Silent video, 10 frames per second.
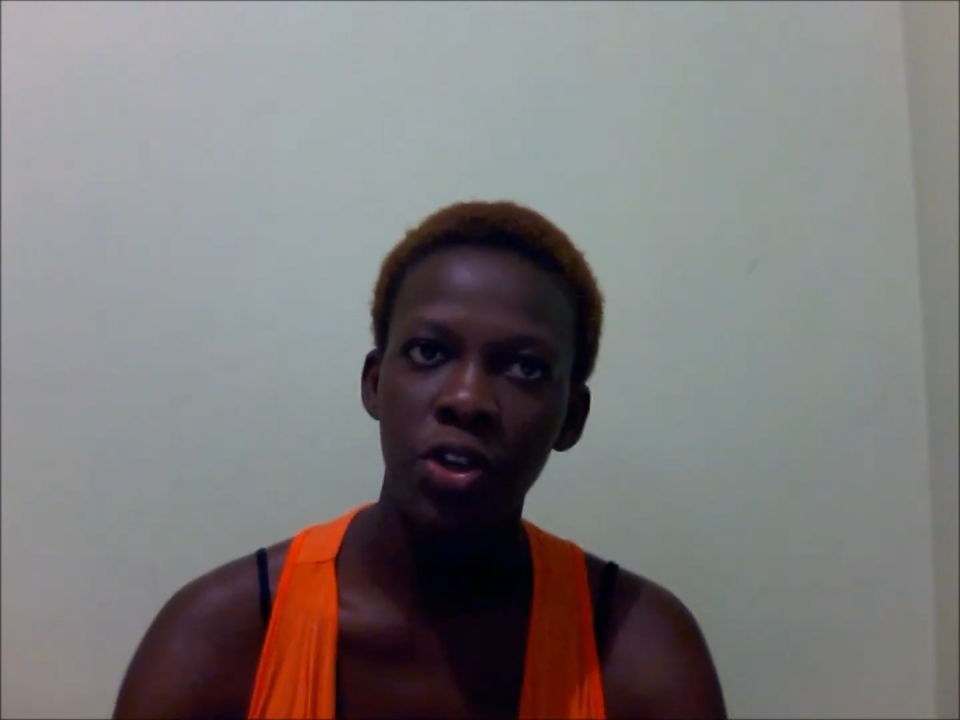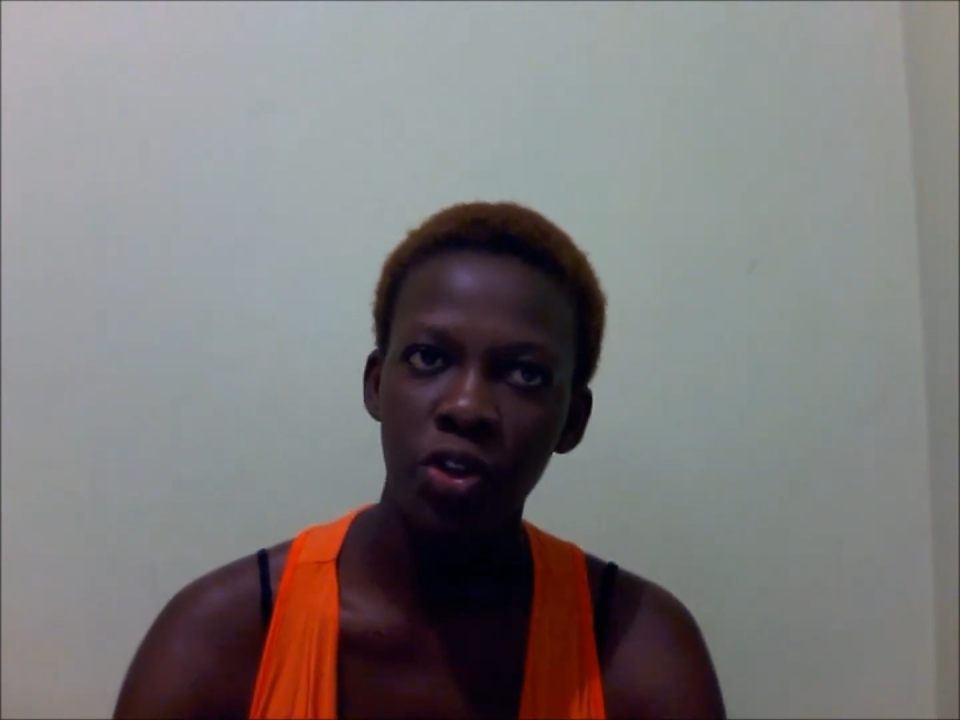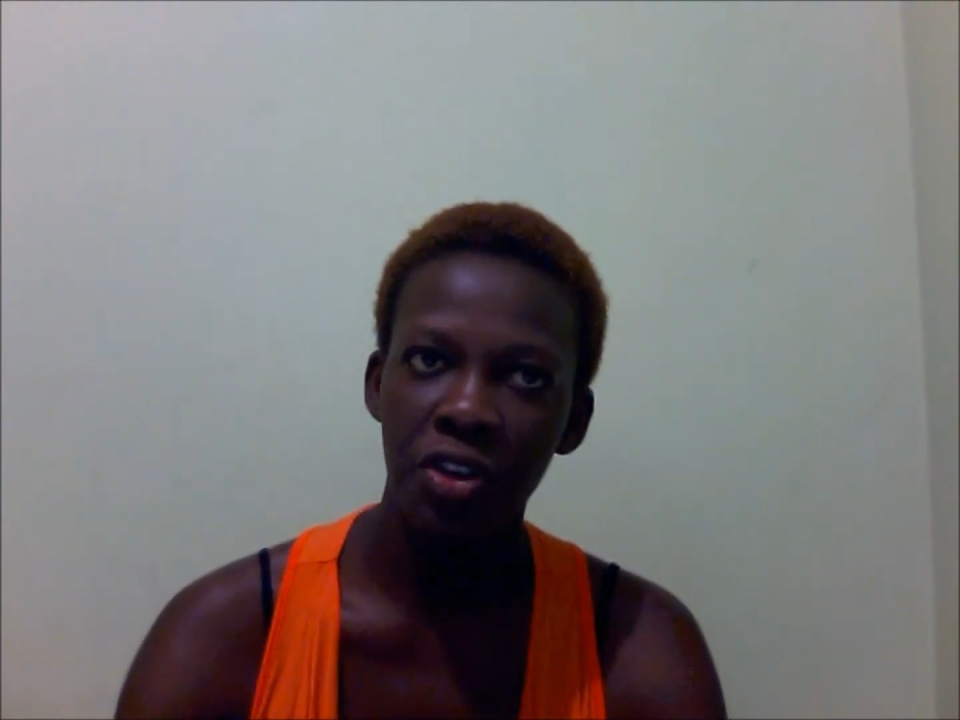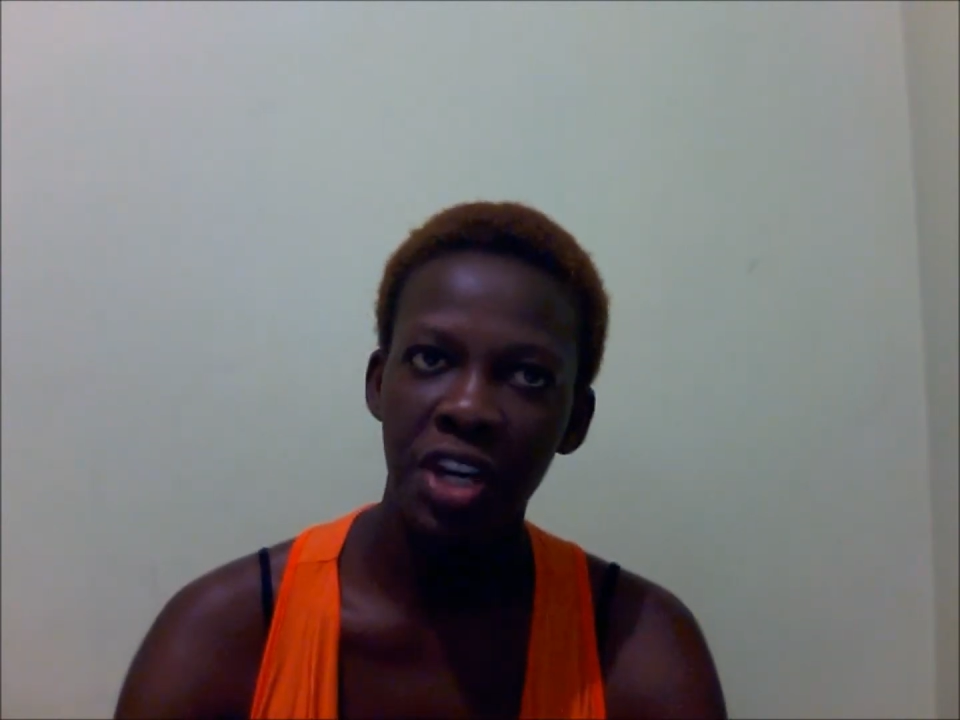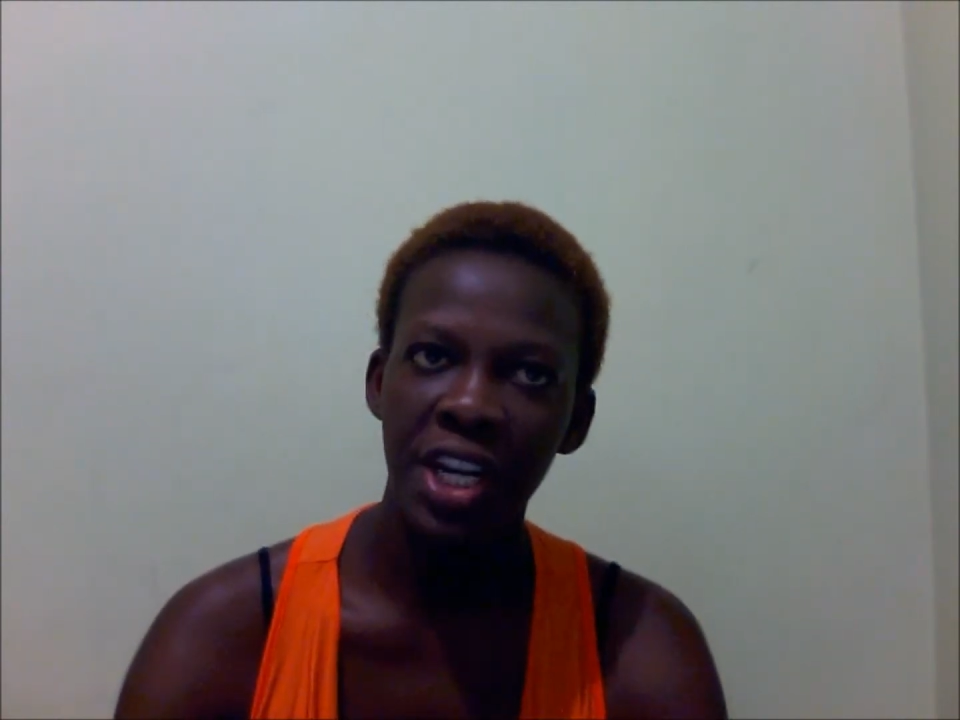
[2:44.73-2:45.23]

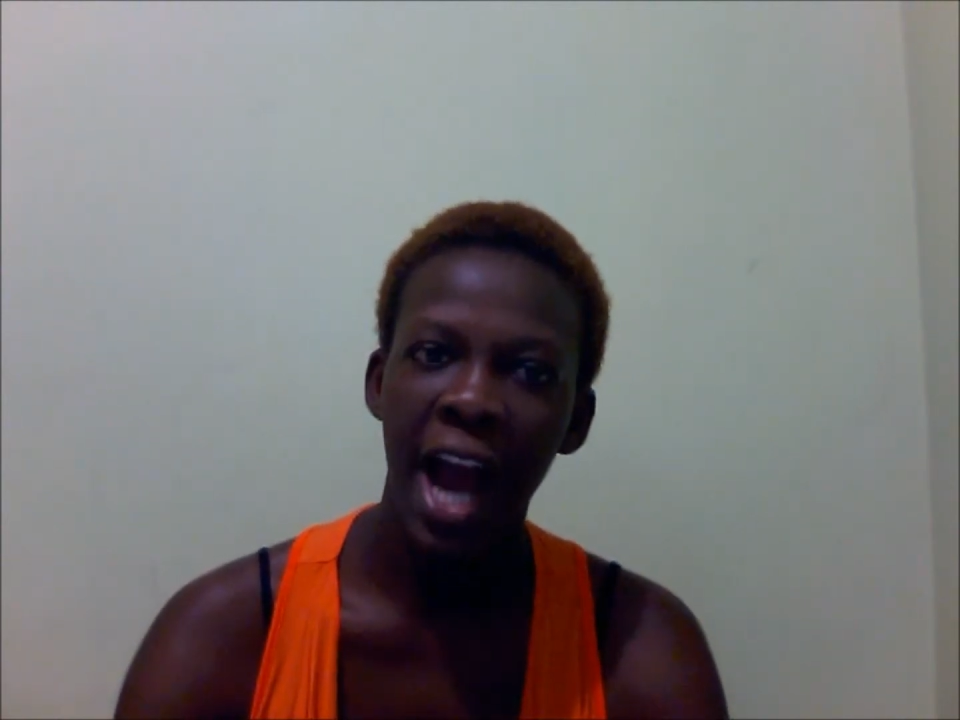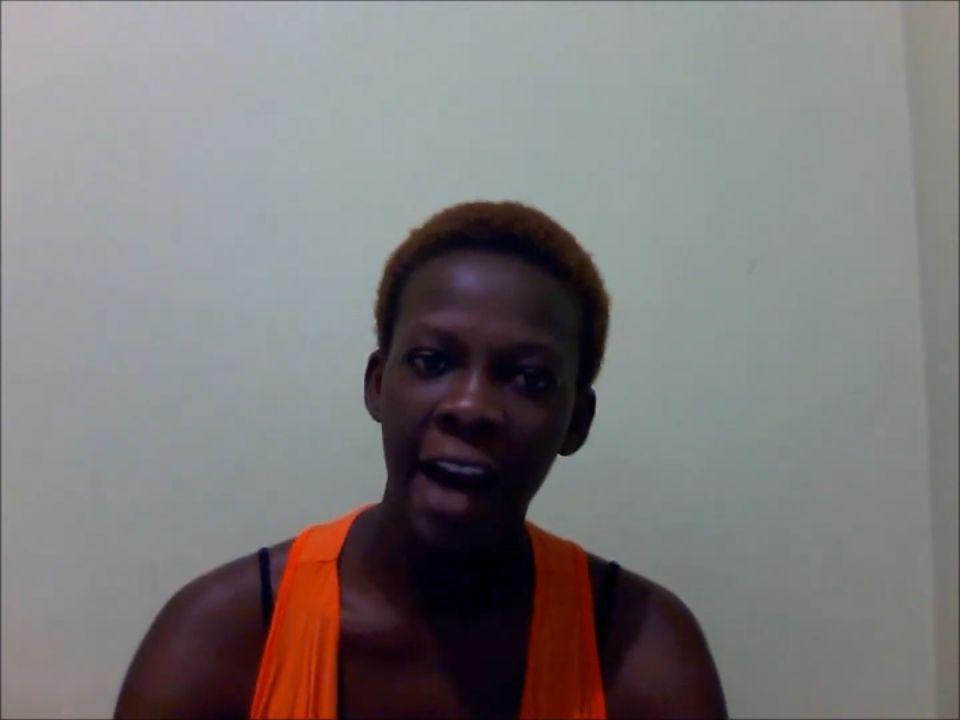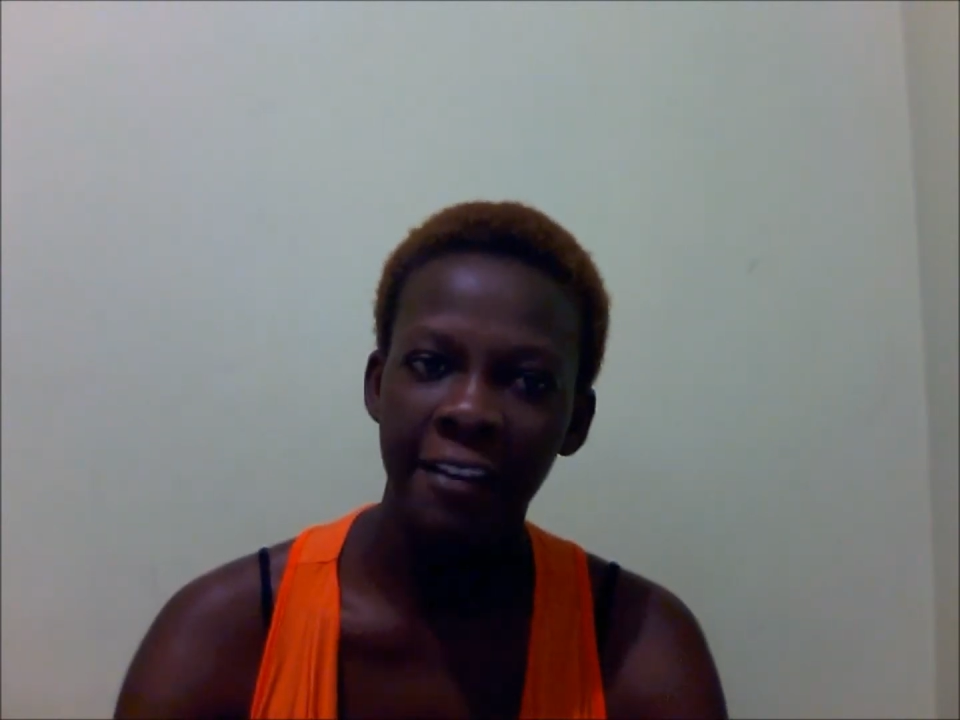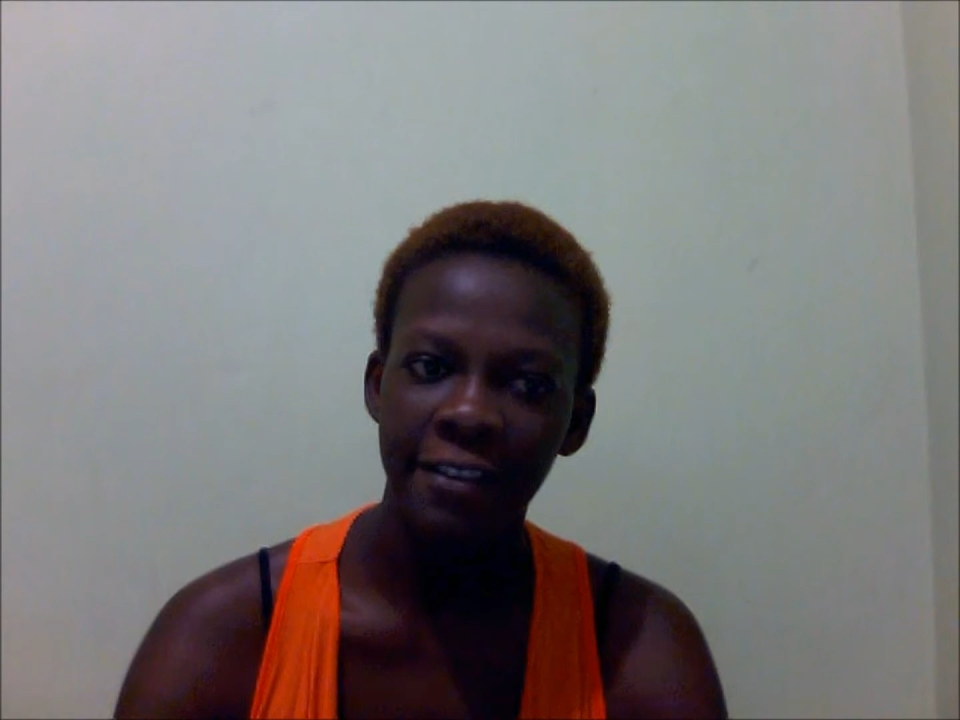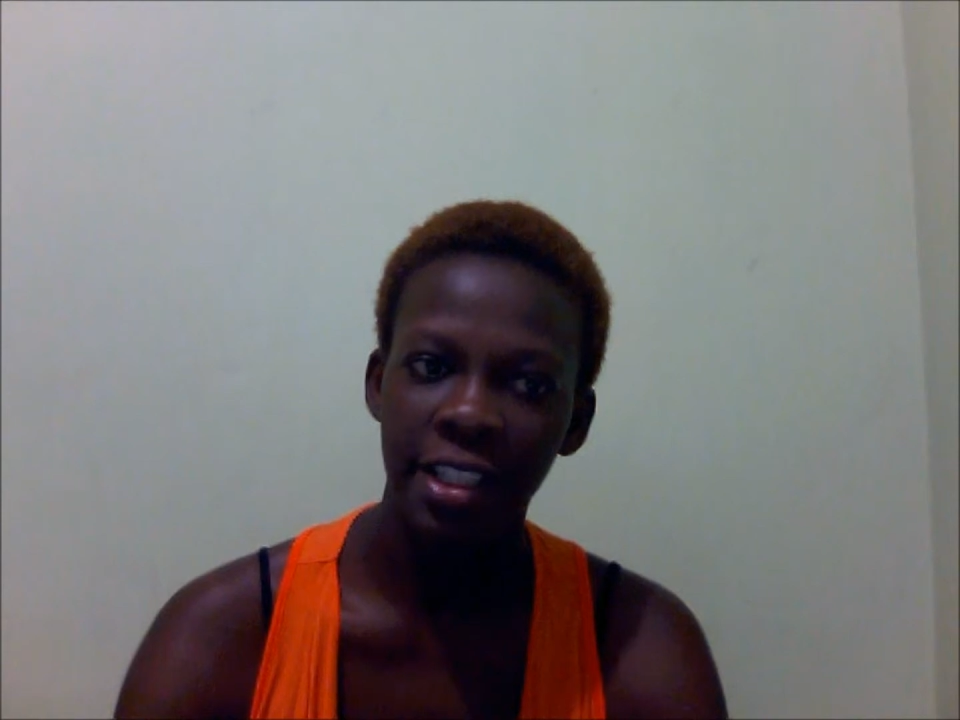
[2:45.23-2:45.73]
during,
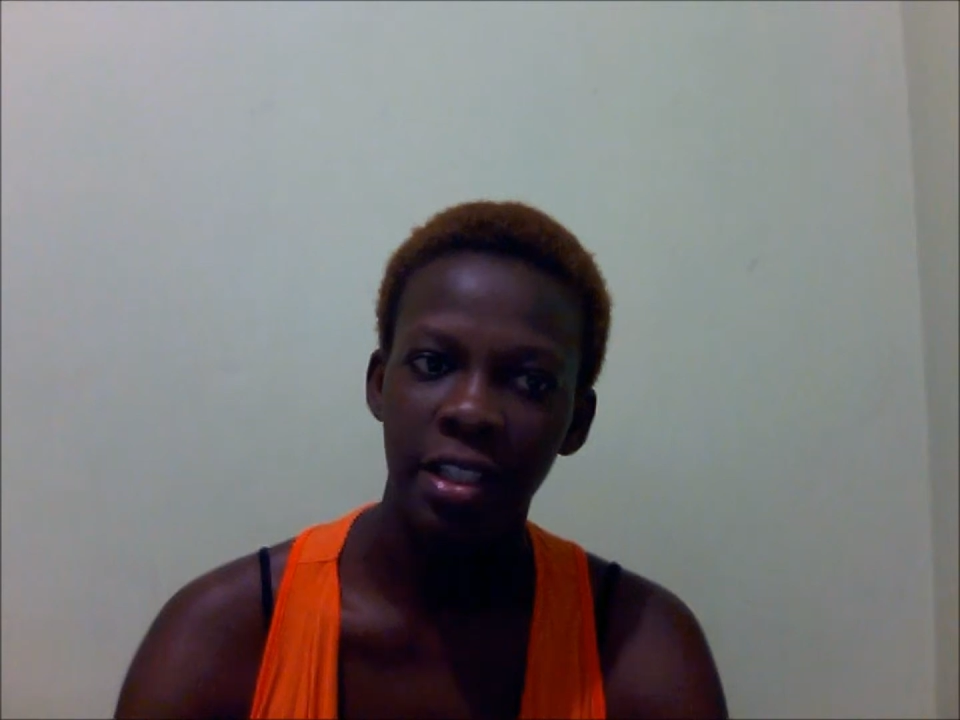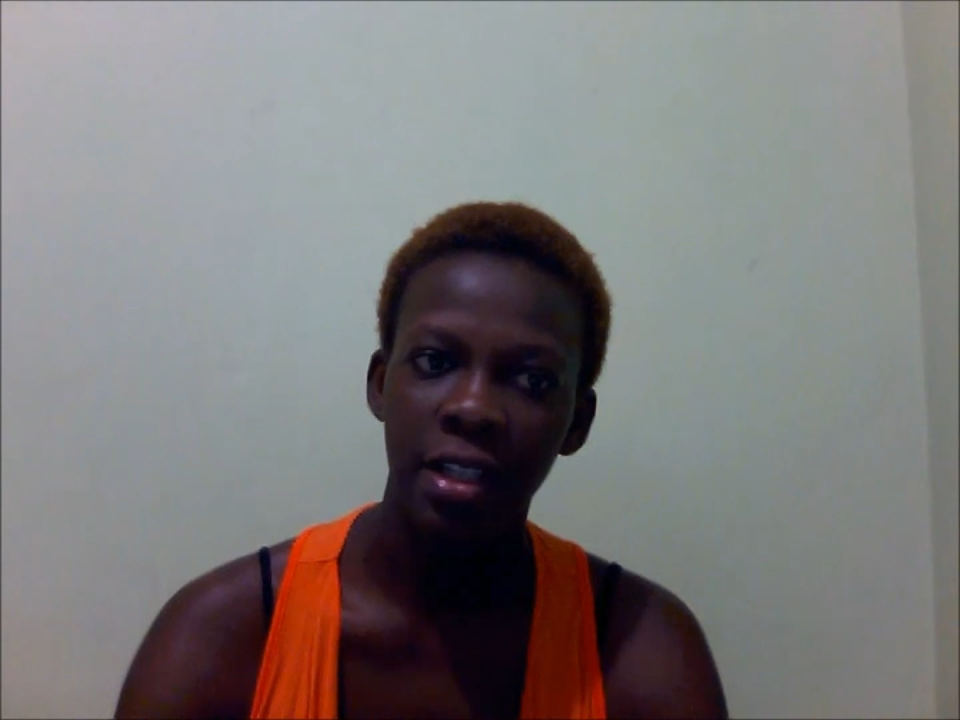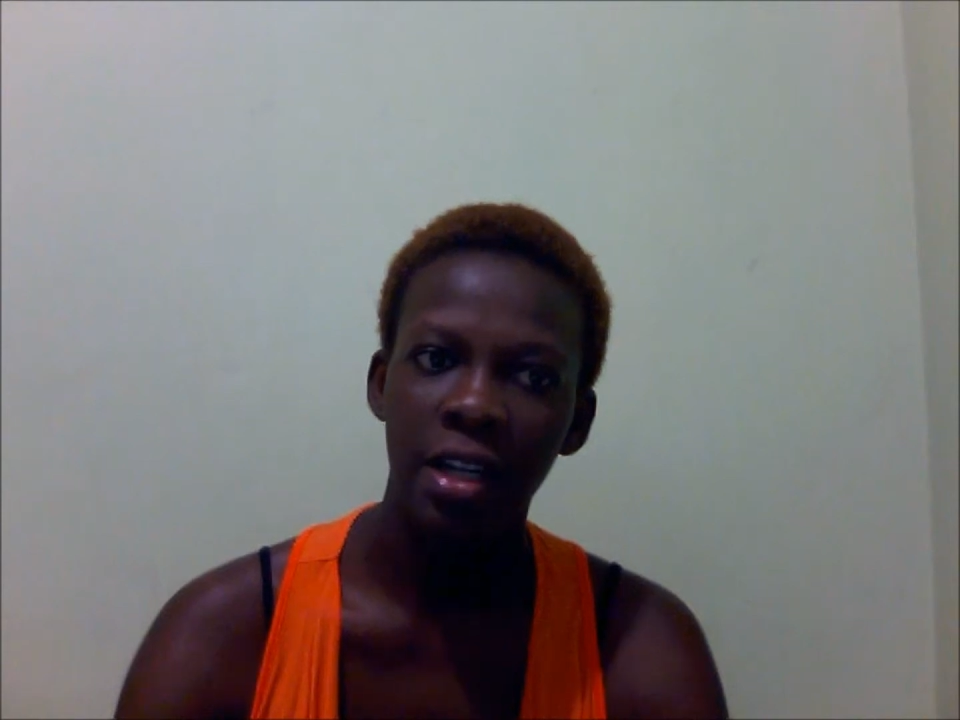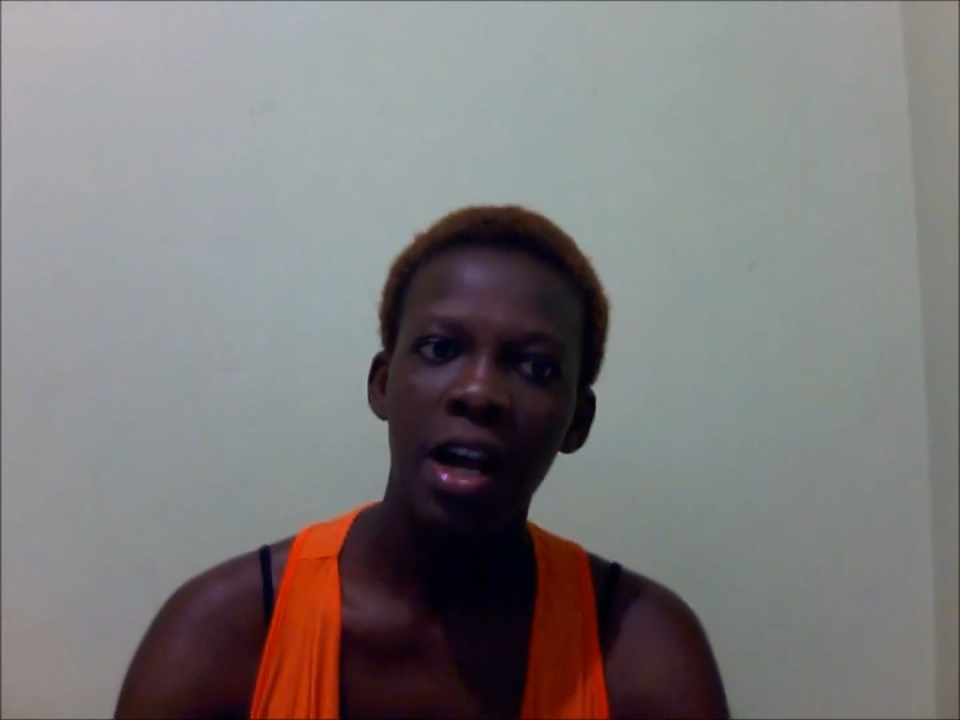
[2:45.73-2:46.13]
after,